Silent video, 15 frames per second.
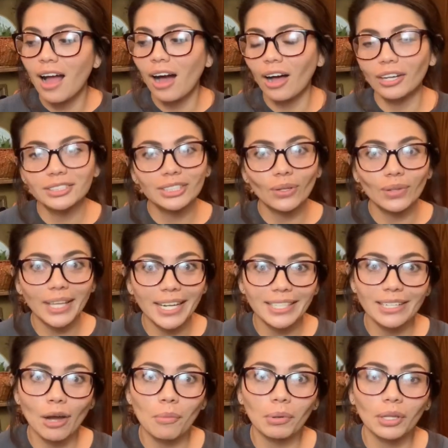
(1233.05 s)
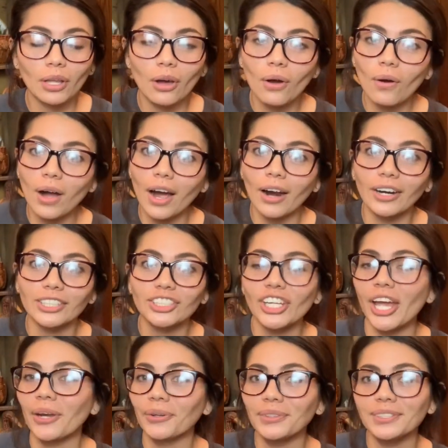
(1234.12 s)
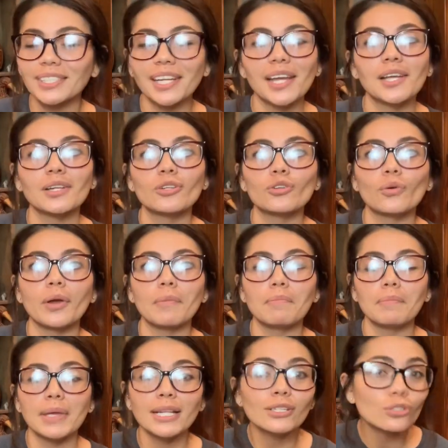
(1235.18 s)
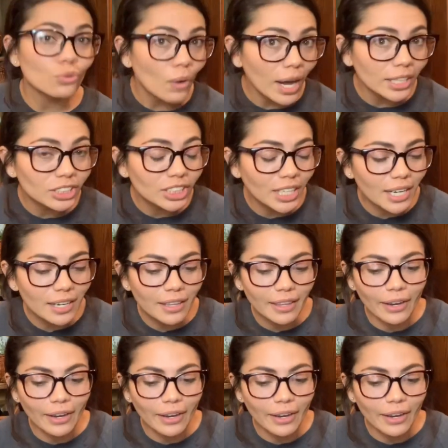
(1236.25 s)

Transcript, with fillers: Also linked down below are channels that I enjoy binge watching.